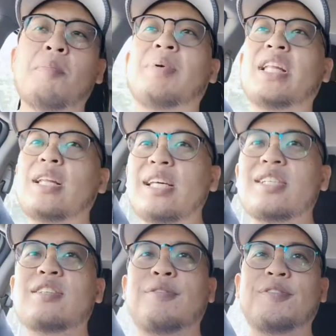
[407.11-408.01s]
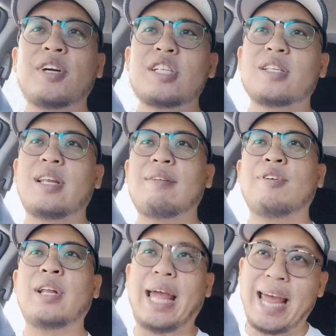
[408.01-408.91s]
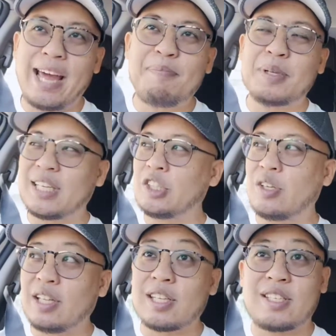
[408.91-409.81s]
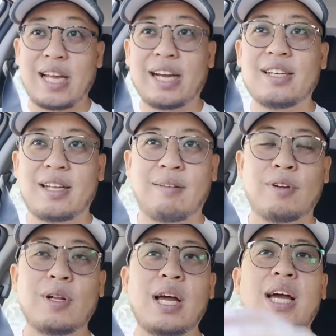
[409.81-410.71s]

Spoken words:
But at least the first level and potentially the second level